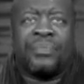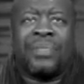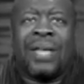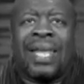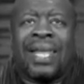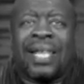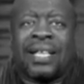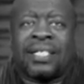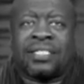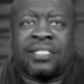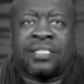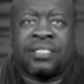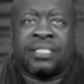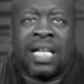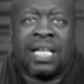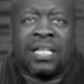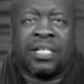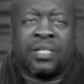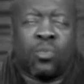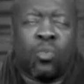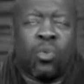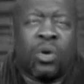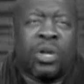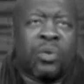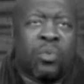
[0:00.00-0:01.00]
that,
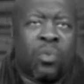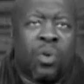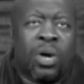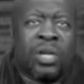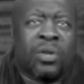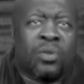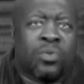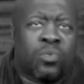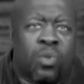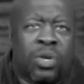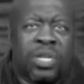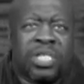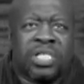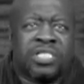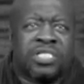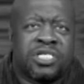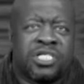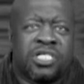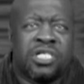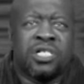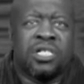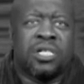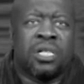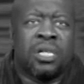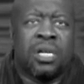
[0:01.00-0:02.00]
that what, what, what is
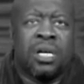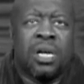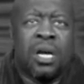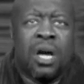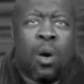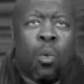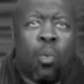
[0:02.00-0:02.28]
good?